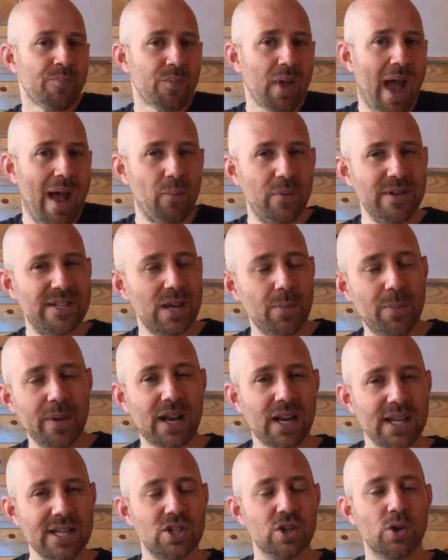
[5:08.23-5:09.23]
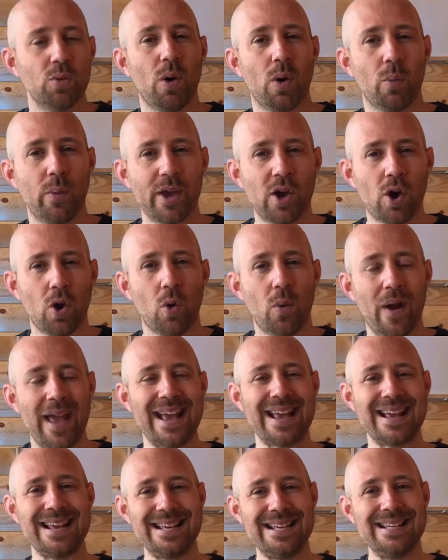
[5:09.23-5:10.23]
And we typically do what we call
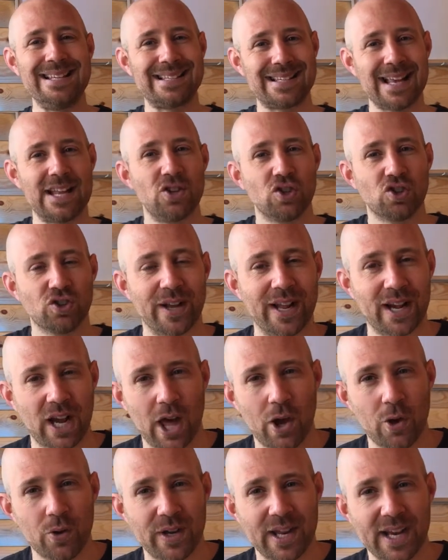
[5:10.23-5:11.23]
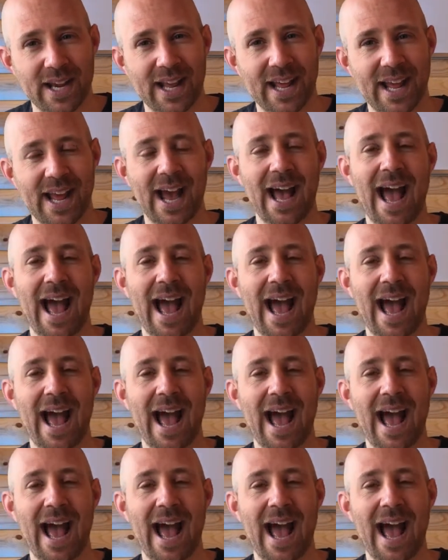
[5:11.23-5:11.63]
eccentric loading here.